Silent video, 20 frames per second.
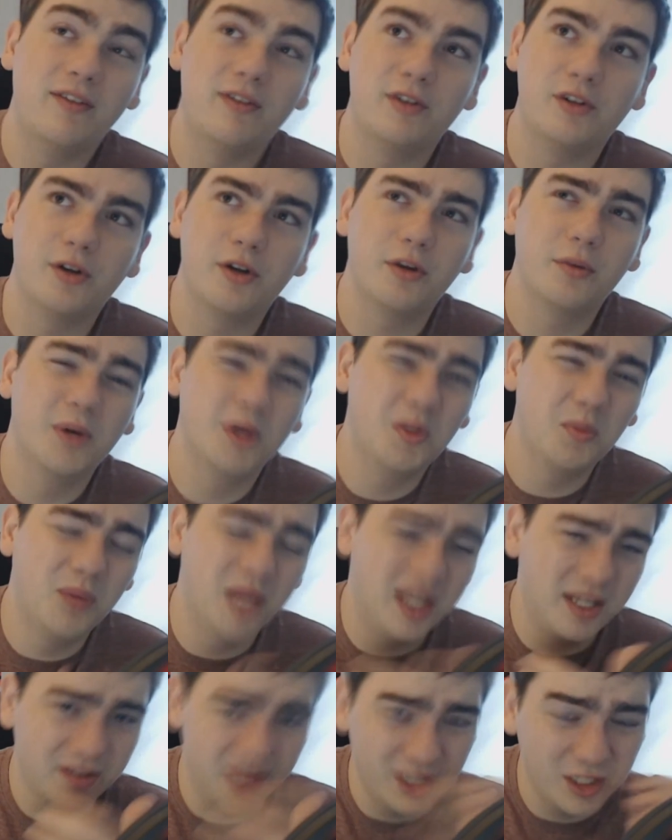heard about them
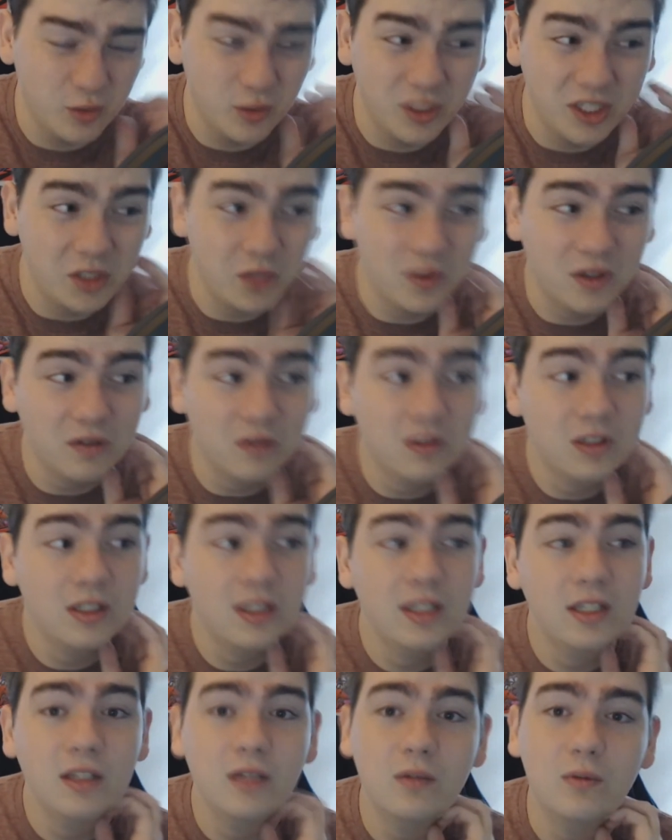back in like 2012
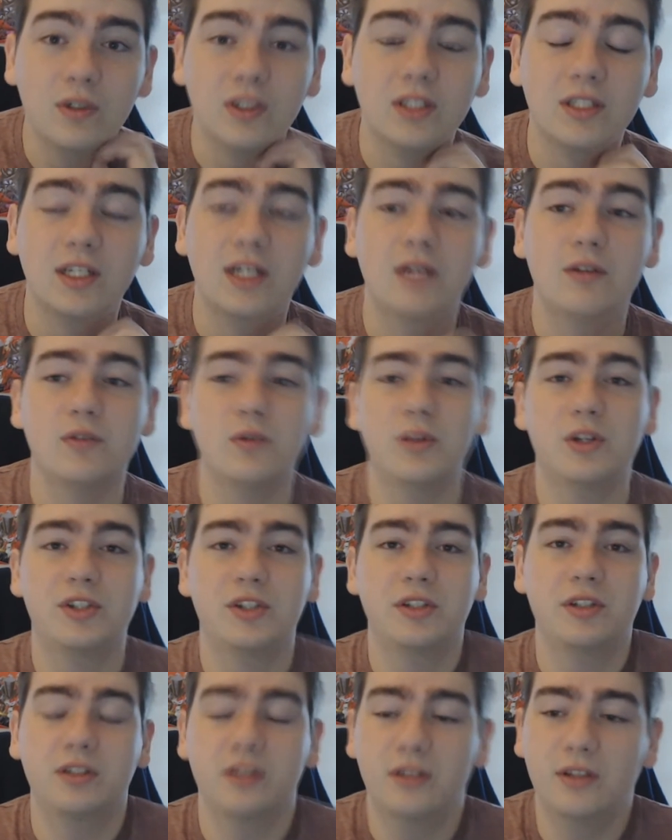when I was
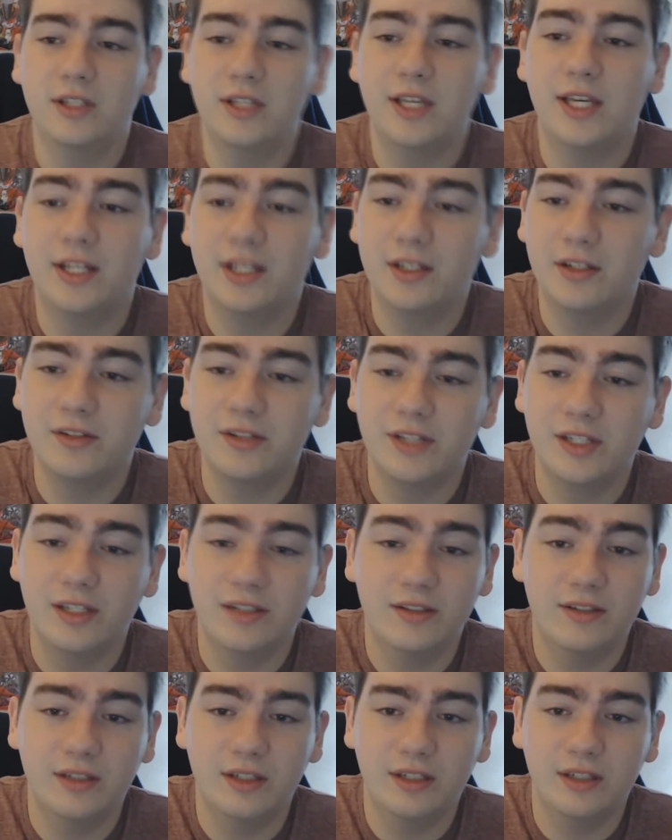watching the
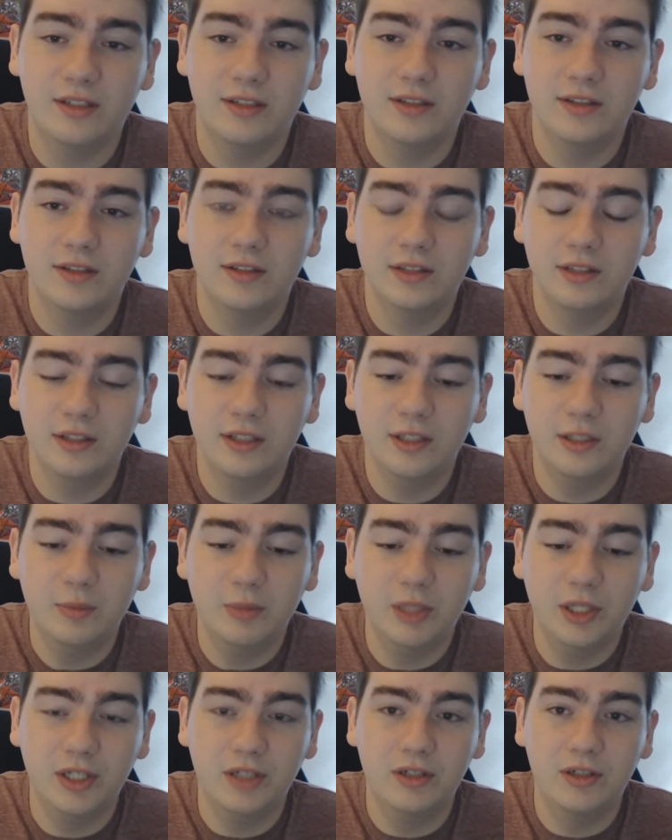NALCS, and the
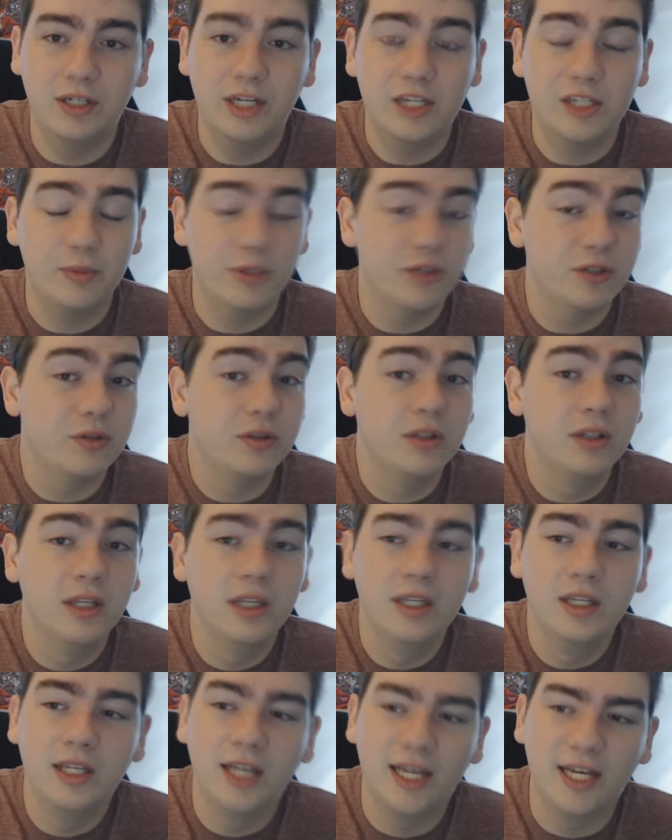player X Special
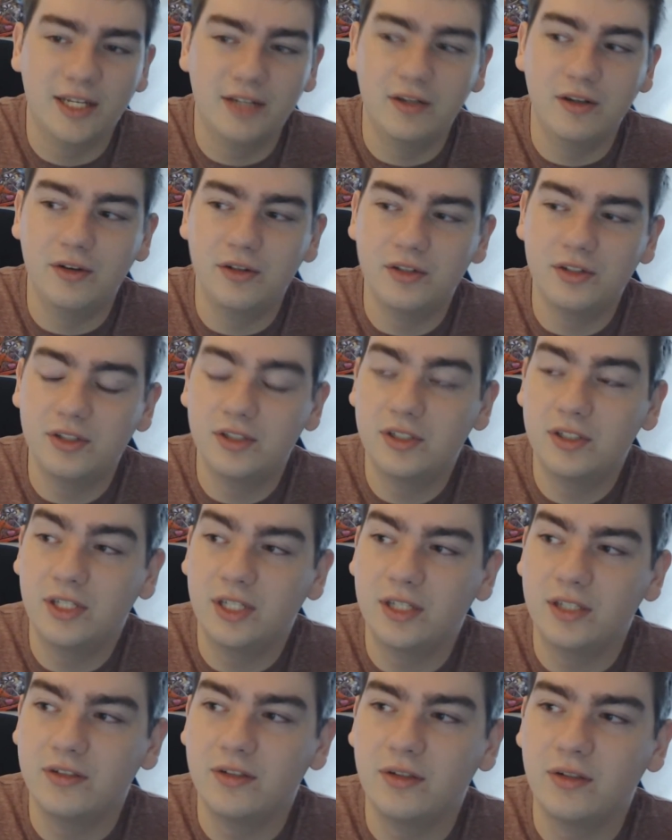had Gunnars on,
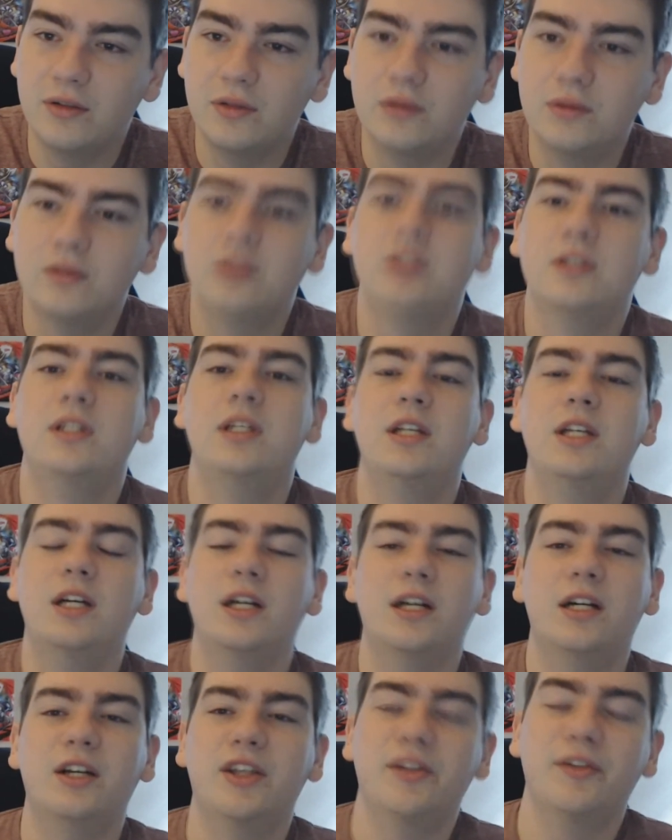and so
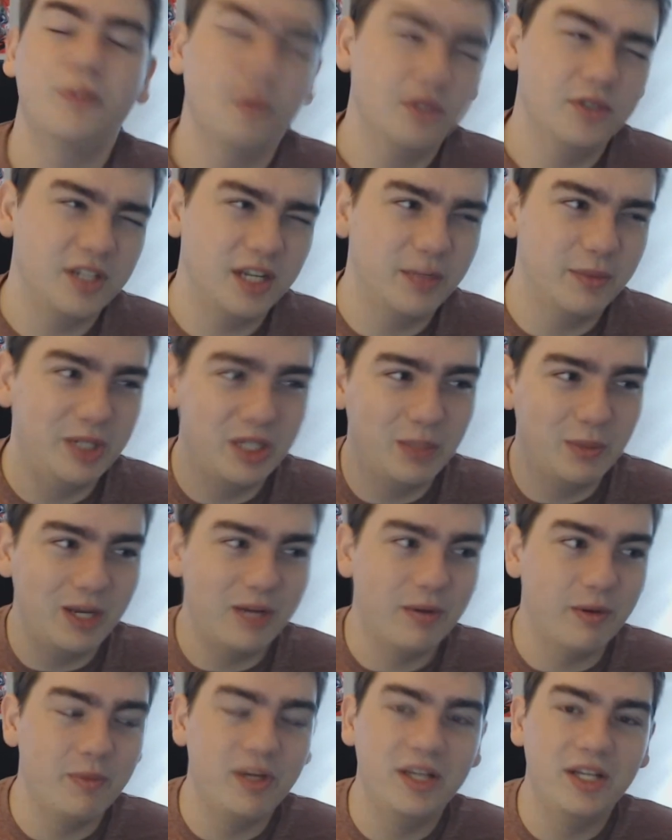they've always kind of been in the back of
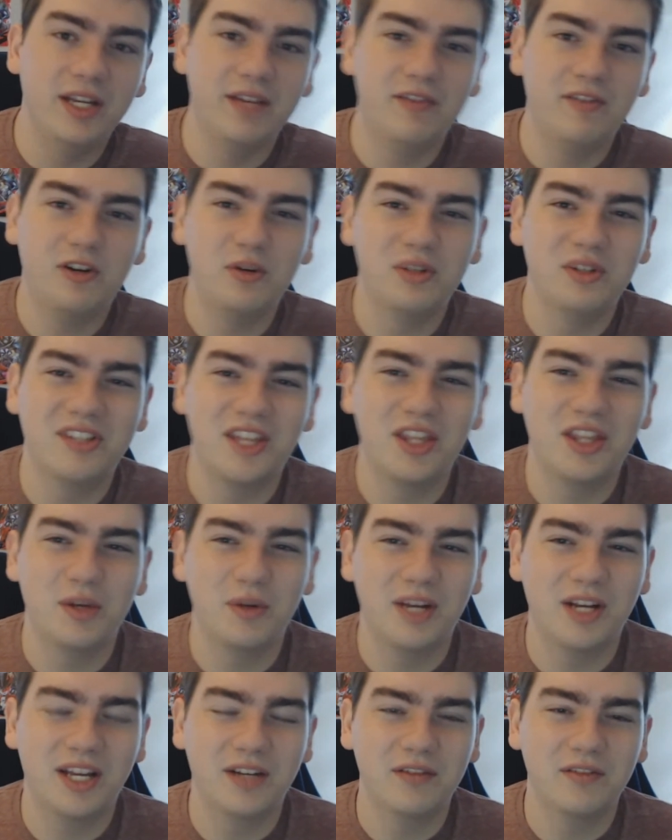my mind. I've always thought they were
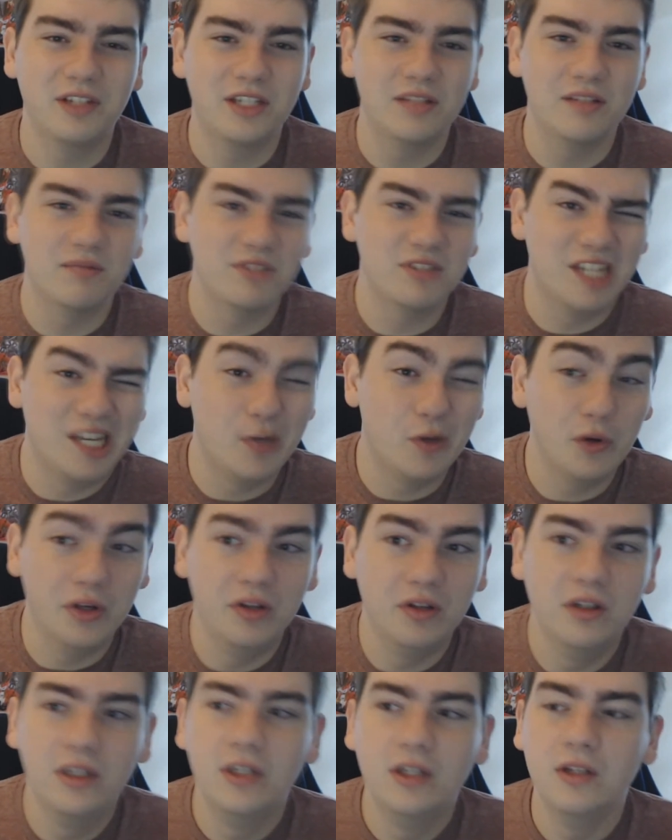kind of like snake
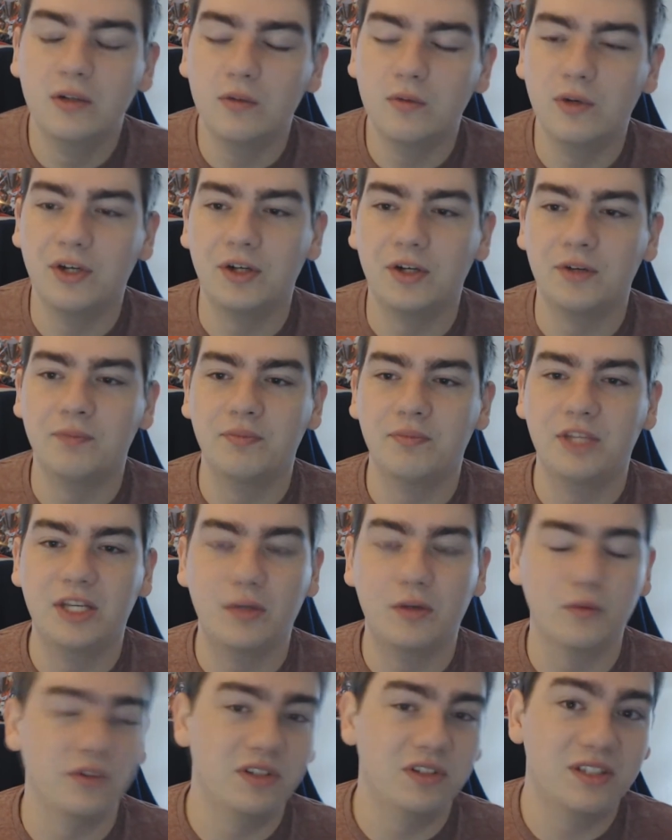oil, where they
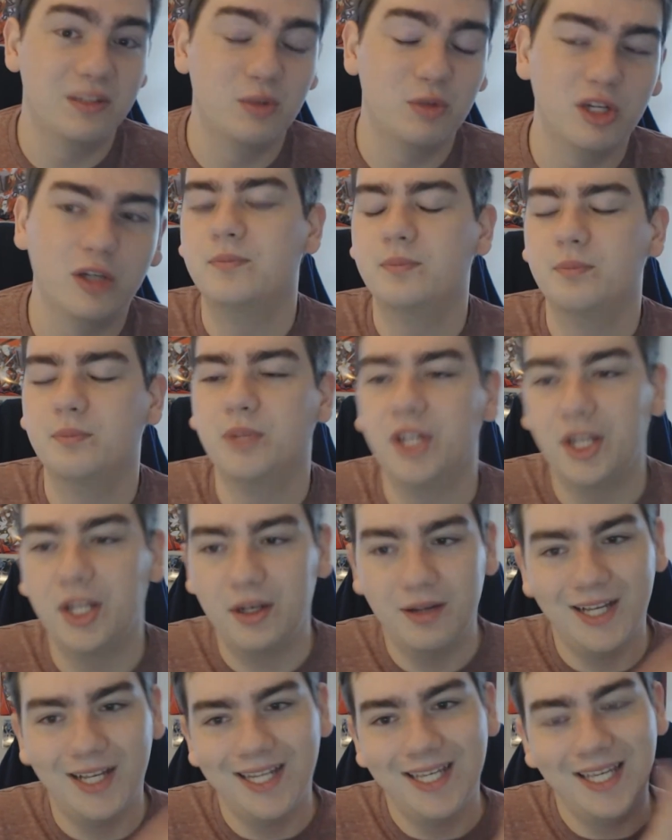don't really seem to help. But
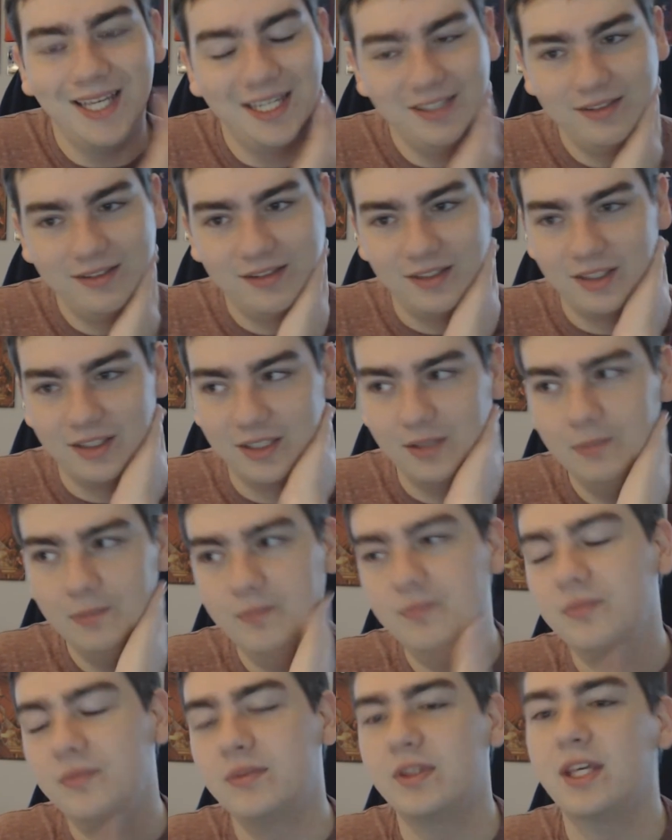I can say
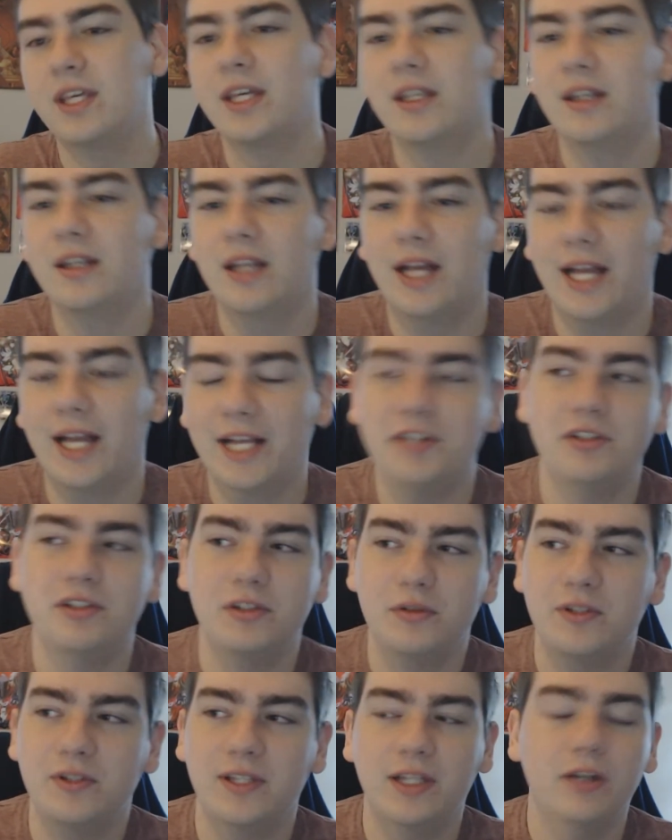that I actually do
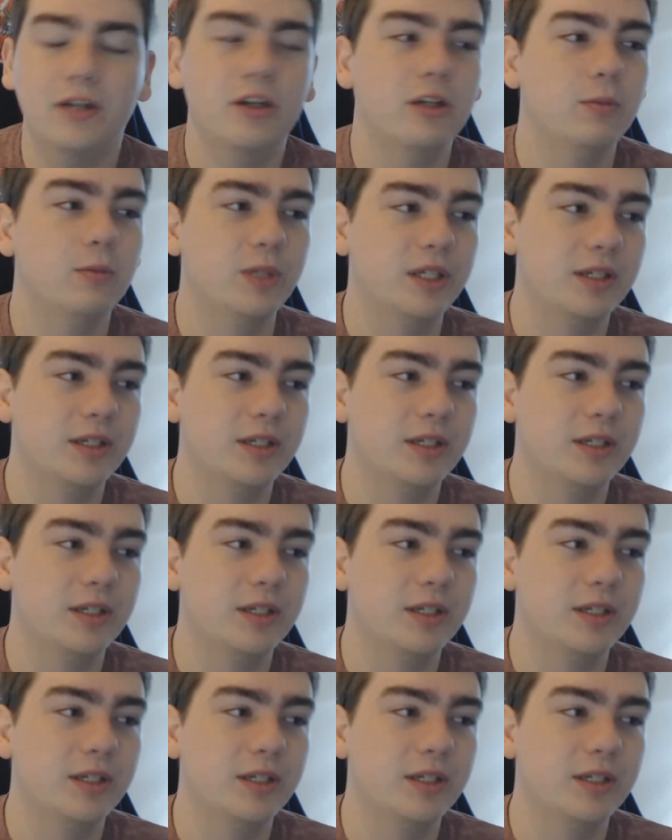think they are helping.